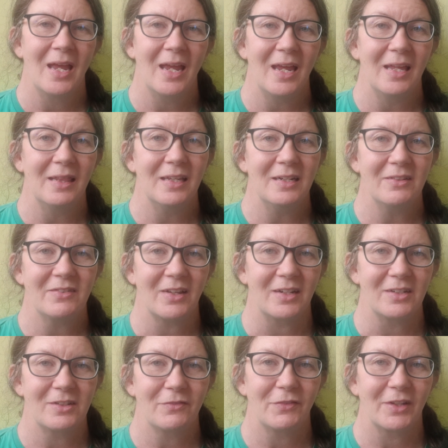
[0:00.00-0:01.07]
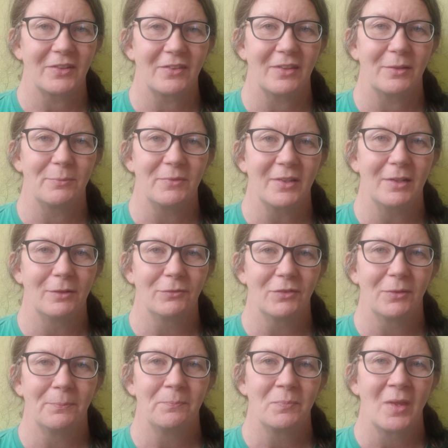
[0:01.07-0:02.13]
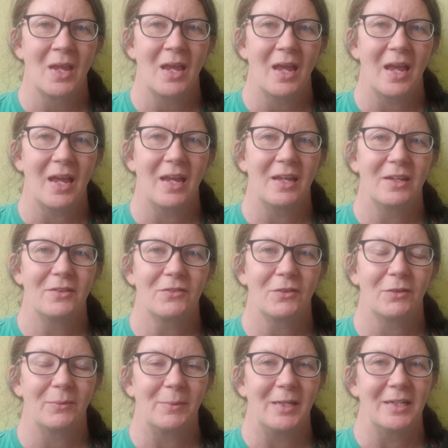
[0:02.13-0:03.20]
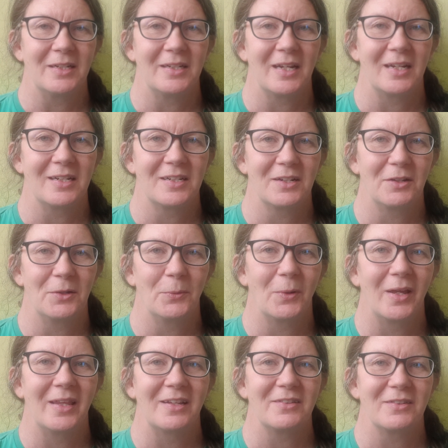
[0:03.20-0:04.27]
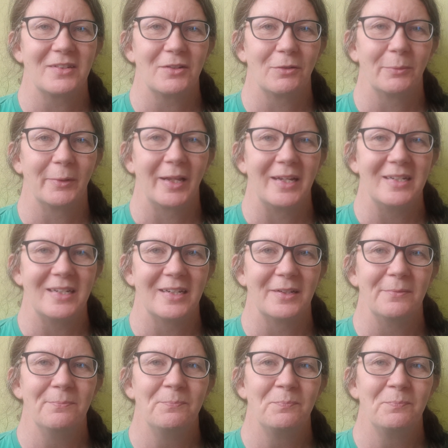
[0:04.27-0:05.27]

and they decided to fix it themselves. And so I'm here today to show you why that's a terrible idea.